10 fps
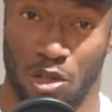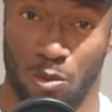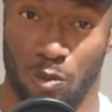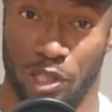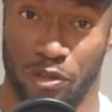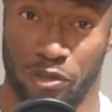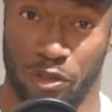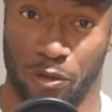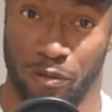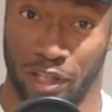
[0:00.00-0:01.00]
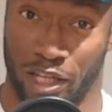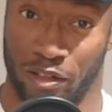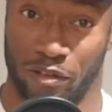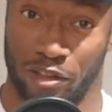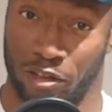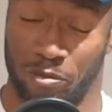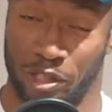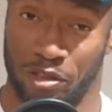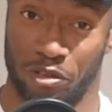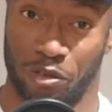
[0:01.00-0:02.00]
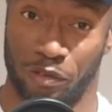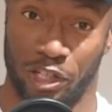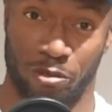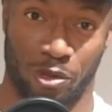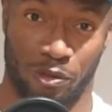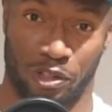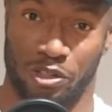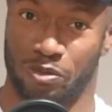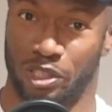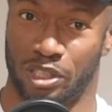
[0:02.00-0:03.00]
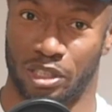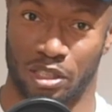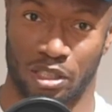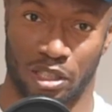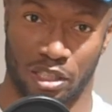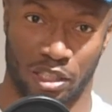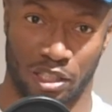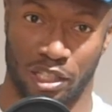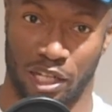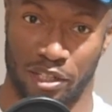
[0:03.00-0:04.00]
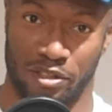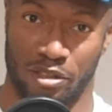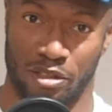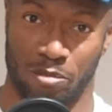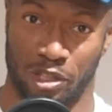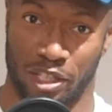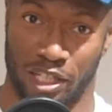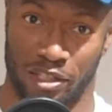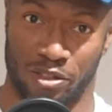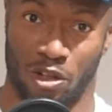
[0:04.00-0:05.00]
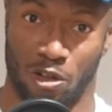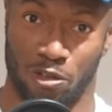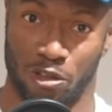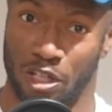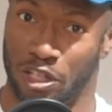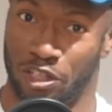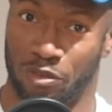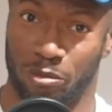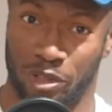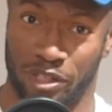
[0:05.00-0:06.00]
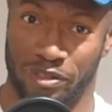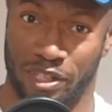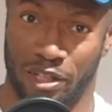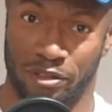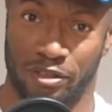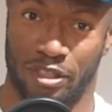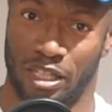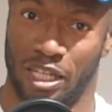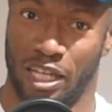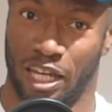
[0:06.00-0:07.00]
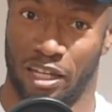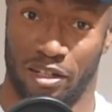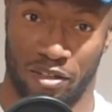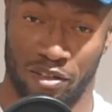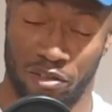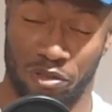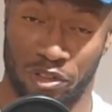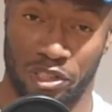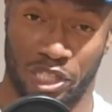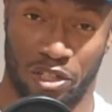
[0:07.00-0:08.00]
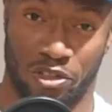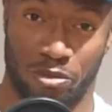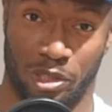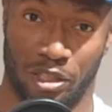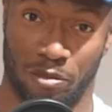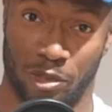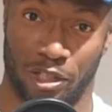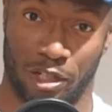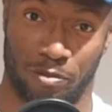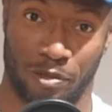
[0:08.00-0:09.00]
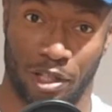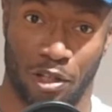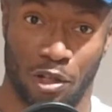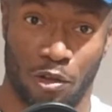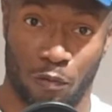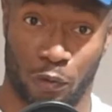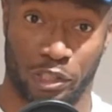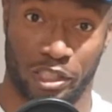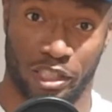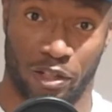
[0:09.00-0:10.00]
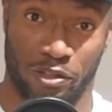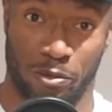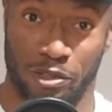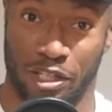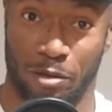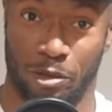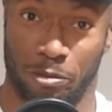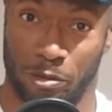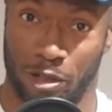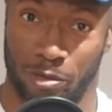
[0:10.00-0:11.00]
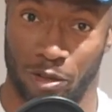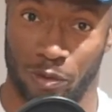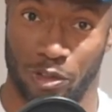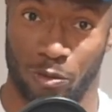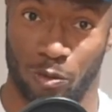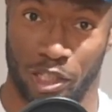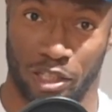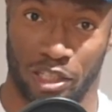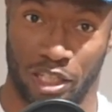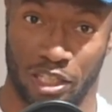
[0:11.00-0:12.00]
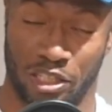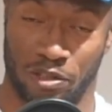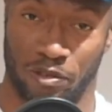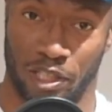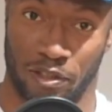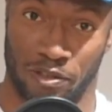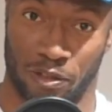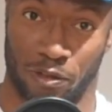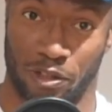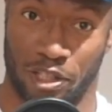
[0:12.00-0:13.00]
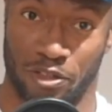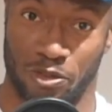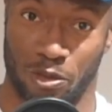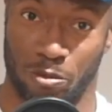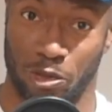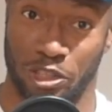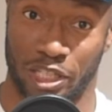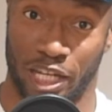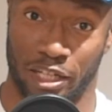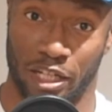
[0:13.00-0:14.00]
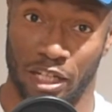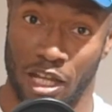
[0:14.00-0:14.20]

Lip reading: week or so, and they've been great opponents, really good guys to play against, all different playing styles, and they've really challenged me. But fortunately, I was able to come out with a win in each of these, so looking to push ahead.